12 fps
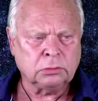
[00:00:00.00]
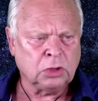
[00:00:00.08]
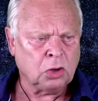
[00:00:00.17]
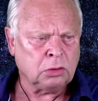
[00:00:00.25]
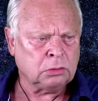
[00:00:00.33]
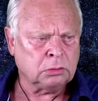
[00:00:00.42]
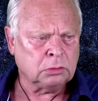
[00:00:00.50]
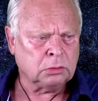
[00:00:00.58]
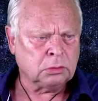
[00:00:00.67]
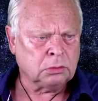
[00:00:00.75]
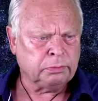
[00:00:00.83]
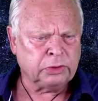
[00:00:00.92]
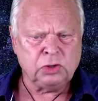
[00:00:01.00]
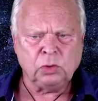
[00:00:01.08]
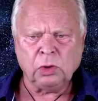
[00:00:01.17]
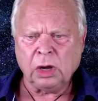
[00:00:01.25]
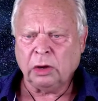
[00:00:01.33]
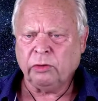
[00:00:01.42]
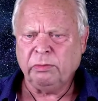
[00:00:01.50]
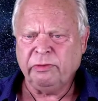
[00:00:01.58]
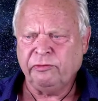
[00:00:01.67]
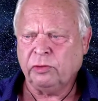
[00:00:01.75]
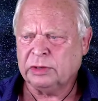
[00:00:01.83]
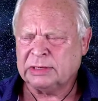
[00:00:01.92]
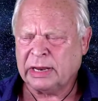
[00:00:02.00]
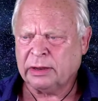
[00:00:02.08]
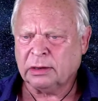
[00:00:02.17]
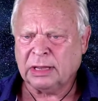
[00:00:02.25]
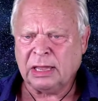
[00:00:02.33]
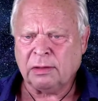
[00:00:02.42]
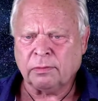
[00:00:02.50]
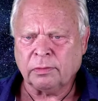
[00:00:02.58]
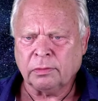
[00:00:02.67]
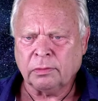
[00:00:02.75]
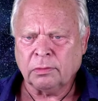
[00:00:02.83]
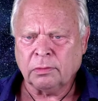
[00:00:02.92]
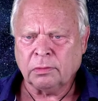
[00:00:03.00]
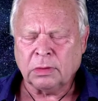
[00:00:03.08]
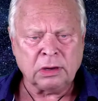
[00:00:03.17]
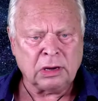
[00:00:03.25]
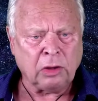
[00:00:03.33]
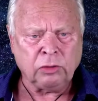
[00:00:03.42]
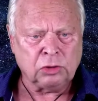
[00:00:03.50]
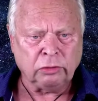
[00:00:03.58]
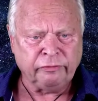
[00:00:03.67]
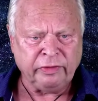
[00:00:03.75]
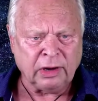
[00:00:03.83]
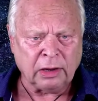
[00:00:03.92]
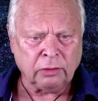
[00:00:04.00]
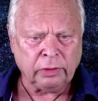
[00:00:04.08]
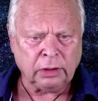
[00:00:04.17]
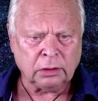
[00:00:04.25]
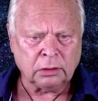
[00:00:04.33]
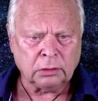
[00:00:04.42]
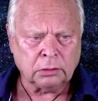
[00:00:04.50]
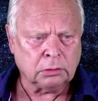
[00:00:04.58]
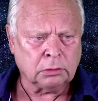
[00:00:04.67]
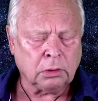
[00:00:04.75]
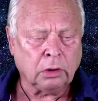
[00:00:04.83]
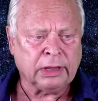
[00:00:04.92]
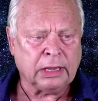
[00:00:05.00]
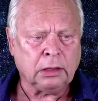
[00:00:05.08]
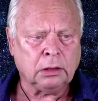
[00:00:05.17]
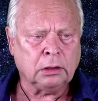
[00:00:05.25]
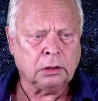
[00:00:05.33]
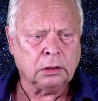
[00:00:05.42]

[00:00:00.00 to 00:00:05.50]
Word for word: No, but you were hungry before the tiger came. Now you don't feel hungry? Okay.